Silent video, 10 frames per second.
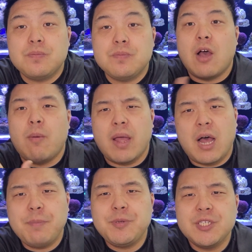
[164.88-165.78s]
Now, my
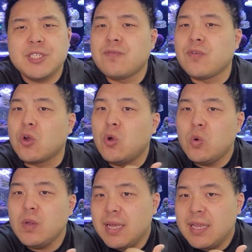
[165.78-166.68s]
options for
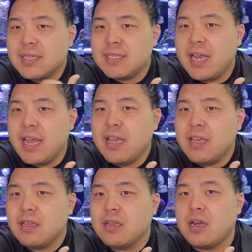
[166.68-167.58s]
cooling this tank
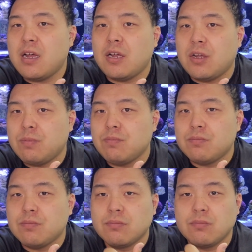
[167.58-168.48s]

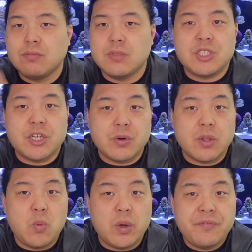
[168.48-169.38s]
is
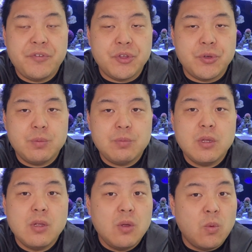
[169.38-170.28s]
generally one of two.
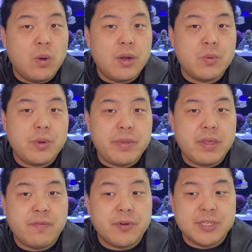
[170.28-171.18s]
One would
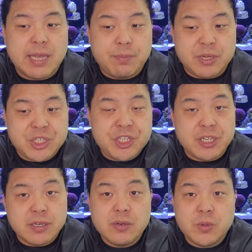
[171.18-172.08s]
be, for example, a
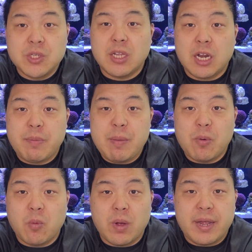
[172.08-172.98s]
chiller, which a lot of
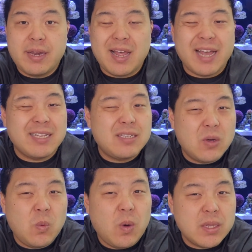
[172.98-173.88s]
people run. I
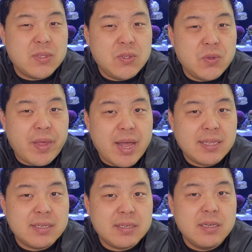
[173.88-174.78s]
don't want to do
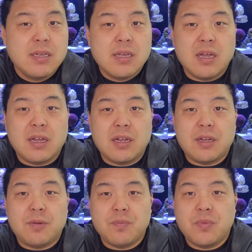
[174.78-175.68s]
that.
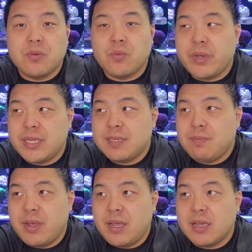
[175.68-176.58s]
The
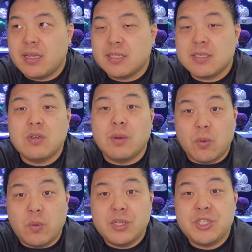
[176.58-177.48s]
reason being is,
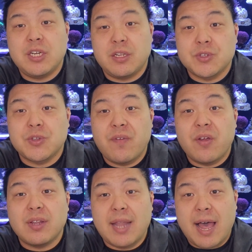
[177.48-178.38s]
number one, chillers are
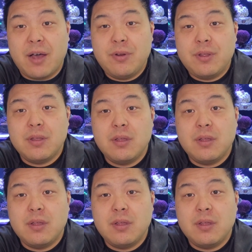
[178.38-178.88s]
very loud.